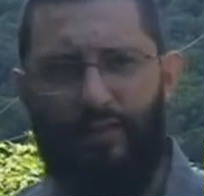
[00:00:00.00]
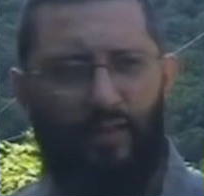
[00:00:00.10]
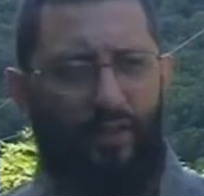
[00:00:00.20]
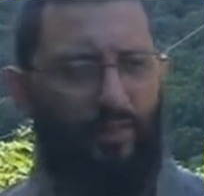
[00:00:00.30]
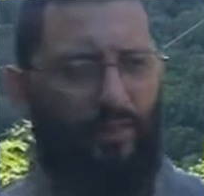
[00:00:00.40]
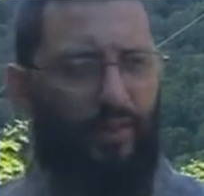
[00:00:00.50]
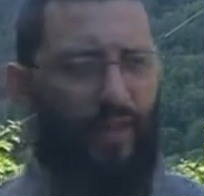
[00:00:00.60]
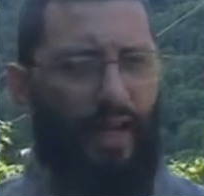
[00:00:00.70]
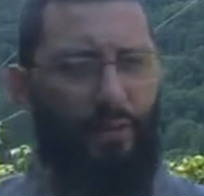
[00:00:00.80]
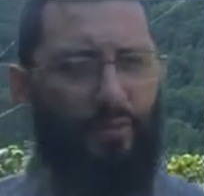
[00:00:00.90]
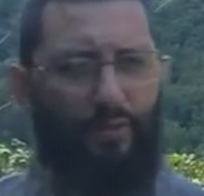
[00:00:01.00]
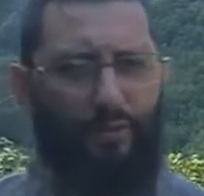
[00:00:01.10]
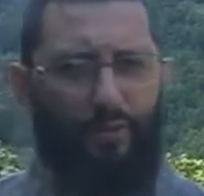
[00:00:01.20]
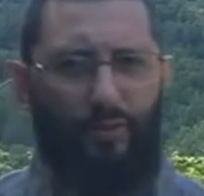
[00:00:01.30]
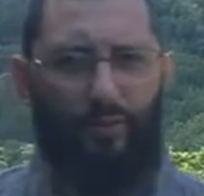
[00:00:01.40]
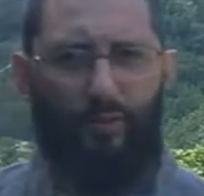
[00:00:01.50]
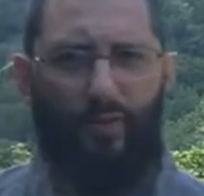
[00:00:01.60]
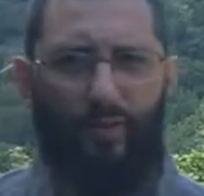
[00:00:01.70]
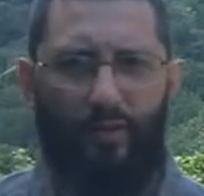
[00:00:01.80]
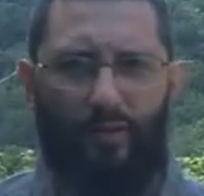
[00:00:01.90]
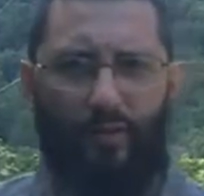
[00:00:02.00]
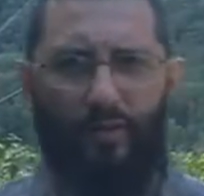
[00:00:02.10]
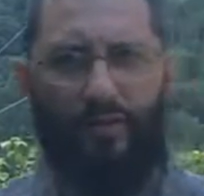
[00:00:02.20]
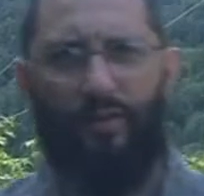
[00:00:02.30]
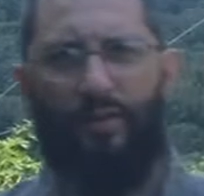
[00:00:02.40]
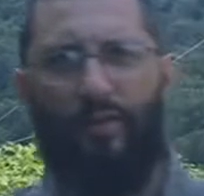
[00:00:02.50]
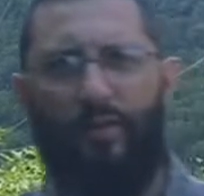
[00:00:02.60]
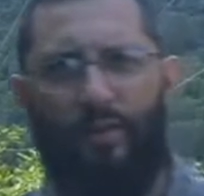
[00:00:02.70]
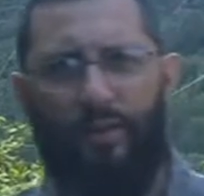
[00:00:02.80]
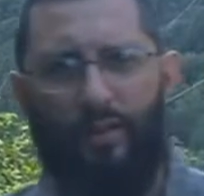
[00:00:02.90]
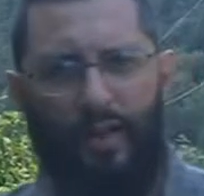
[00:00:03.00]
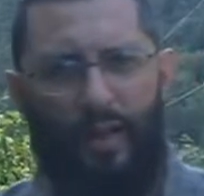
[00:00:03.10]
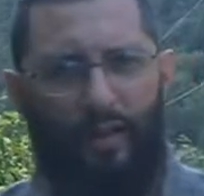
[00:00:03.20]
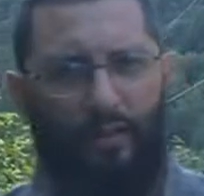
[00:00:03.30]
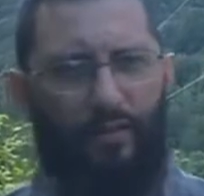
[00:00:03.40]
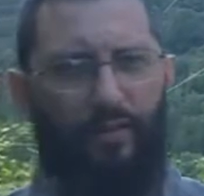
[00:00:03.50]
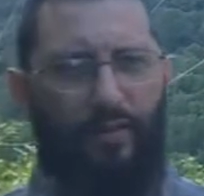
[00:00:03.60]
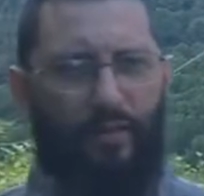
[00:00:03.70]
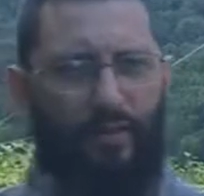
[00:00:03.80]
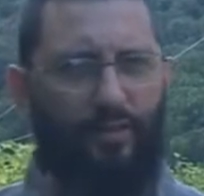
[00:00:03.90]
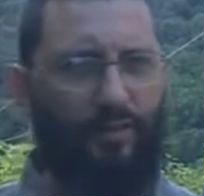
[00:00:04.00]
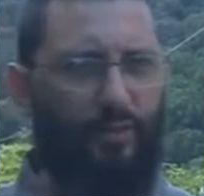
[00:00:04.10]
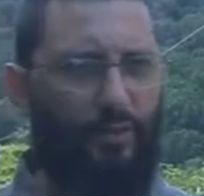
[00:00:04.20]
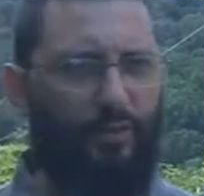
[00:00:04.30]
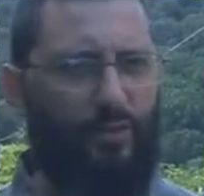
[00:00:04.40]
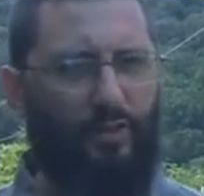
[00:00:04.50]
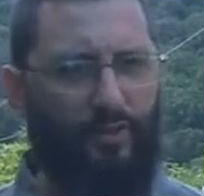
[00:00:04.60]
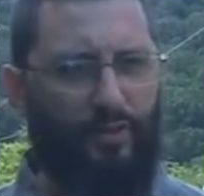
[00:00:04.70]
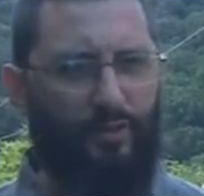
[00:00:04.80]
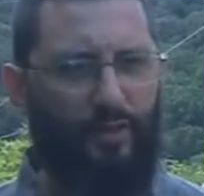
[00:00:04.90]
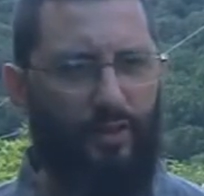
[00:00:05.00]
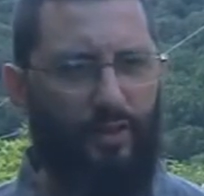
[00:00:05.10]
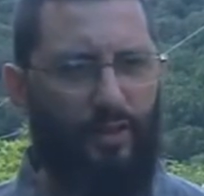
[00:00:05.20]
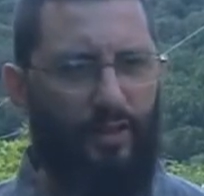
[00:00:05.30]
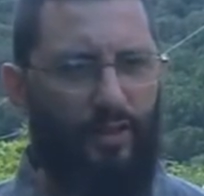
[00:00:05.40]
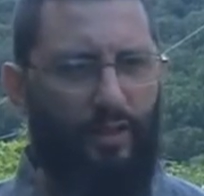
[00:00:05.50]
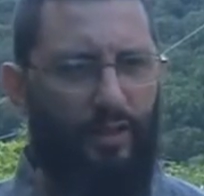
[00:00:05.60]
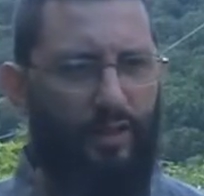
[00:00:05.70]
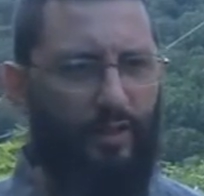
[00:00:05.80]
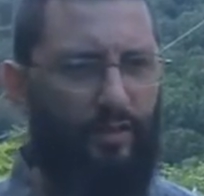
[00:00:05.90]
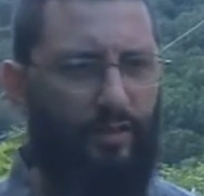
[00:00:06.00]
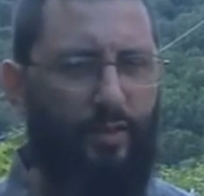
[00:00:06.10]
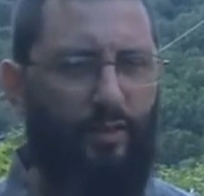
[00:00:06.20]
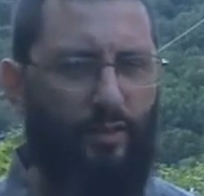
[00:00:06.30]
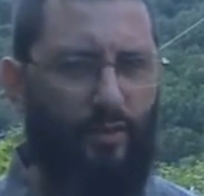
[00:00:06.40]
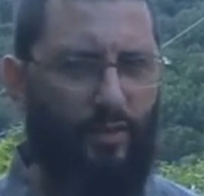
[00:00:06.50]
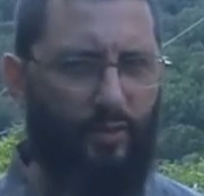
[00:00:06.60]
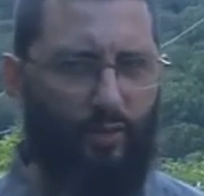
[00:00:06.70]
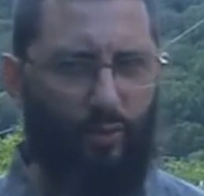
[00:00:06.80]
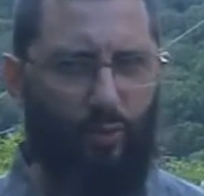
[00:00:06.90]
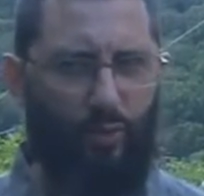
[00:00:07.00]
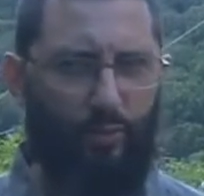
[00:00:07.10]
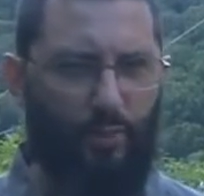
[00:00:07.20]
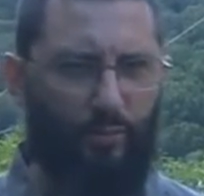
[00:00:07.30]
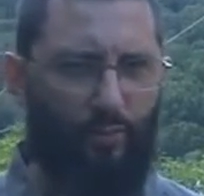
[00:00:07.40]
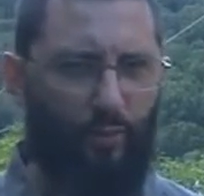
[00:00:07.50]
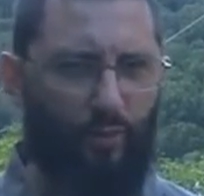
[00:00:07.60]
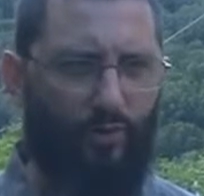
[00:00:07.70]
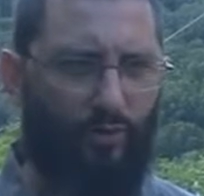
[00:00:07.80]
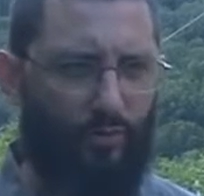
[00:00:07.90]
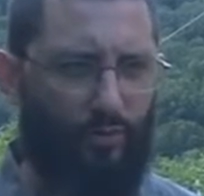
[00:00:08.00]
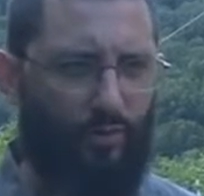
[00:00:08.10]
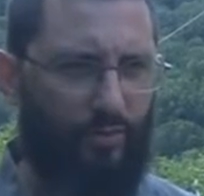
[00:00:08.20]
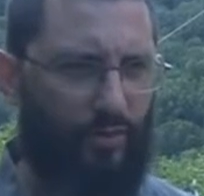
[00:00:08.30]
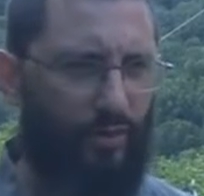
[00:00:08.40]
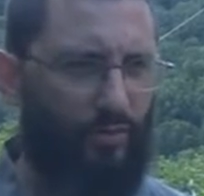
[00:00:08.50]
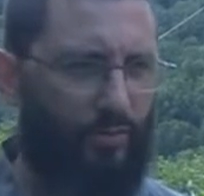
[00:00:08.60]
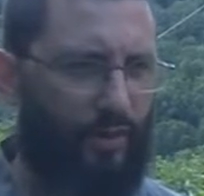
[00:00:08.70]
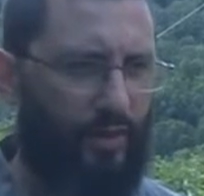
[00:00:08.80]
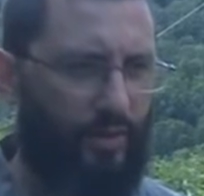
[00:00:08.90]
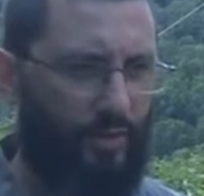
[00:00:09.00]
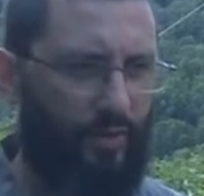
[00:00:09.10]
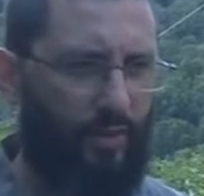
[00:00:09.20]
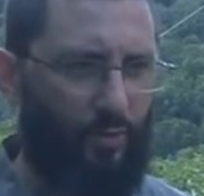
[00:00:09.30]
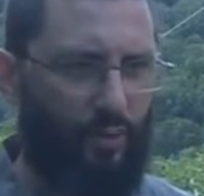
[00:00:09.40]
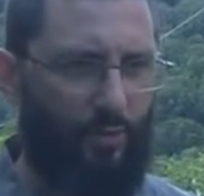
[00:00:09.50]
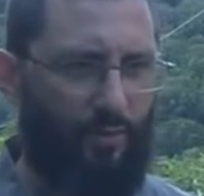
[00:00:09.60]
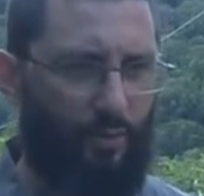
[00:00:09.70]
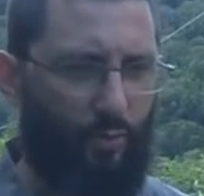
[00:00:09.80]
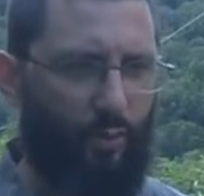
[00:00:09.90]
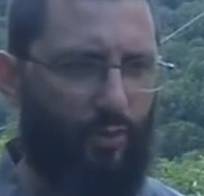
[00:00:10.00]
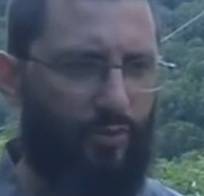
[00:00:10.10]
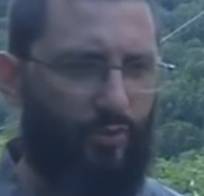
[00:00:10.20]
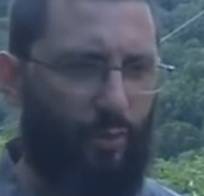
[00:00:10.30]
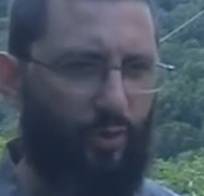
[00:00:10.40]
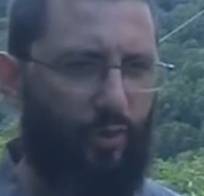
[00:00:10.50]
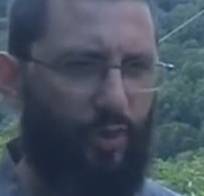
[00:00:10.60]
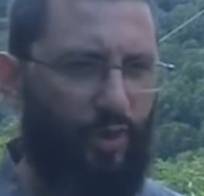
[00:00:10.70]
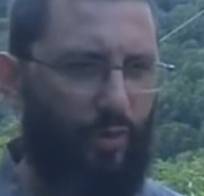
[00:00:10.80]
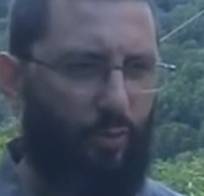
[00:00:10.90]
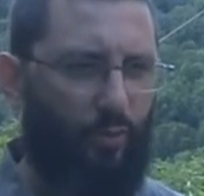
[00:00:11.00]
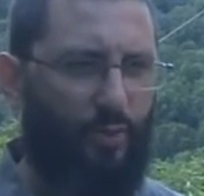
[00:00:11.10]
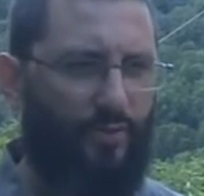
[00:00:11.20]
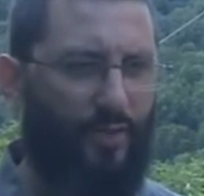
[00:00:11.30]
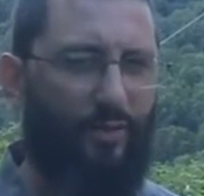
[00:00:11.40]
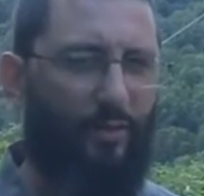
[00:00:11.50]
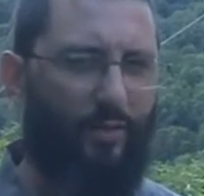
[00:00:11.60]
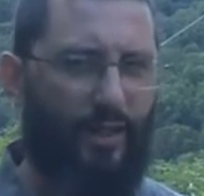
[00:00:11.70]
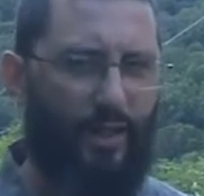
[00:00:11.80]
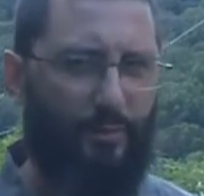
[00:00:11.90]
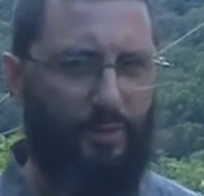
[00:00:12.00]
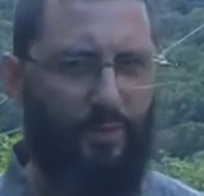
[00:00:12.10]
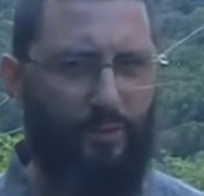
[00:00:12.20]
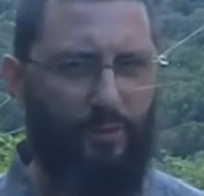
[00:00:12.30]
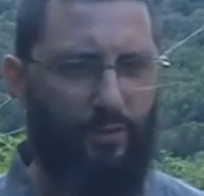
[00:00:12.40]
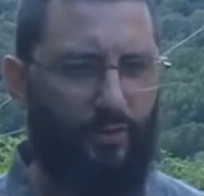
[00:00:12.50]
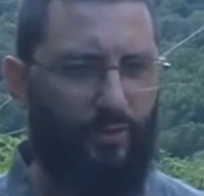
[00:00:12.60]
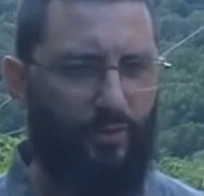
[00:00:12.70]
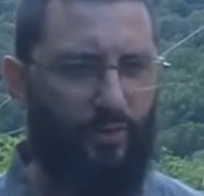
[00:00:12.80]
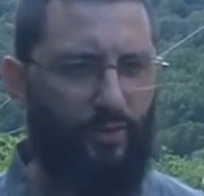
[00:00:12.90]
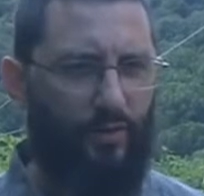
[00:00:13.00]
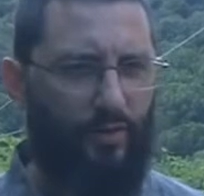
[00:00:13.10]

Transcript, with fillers: You see, absolute truth and the things that the Lord has given us, those are the things that we're going to be rewarded for, you know, in eternity. We're going to be rewarded for what we've done with that absolute truth.